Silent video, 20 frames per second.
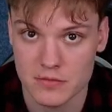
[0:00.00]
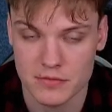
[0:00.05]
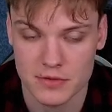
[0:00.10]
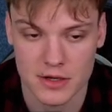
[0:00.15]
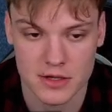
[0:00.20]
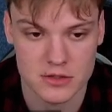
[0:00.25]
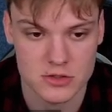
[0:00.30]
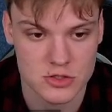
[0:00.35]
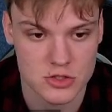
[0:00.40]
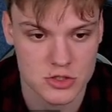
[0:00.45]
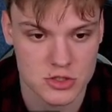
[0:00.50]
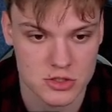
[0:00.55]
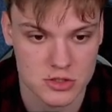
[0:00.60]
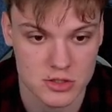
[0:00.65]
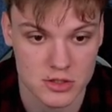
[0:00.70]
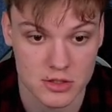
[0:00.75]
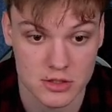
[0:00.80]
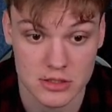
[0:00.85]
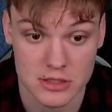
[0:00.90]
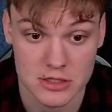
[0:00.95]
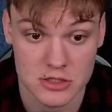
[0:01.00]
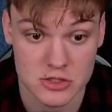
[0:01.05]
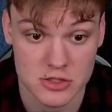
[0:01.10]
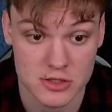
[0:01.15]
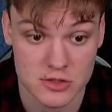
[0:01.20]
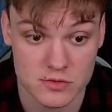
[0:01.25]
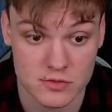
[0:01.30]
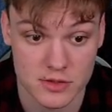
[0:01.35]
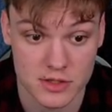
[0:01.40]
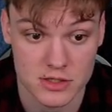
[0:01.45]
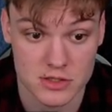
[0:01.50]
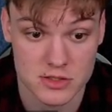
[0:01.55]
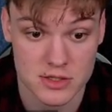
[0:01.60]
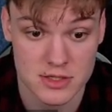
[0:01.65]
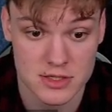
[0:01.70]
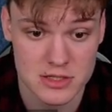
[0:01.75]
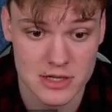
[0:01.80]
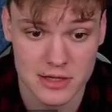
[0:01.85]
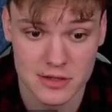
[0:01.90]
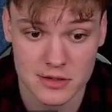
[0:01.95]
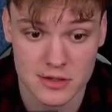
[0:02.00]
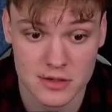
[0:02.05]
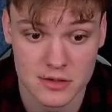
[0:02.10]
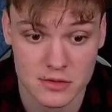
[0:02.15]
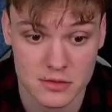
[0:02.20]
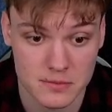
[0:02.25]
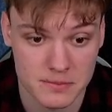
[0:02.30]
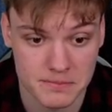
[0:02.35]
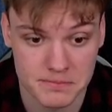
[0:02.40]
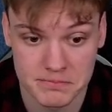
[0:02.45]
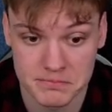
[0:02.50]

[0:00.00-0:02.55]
French, the exchange French. This is like another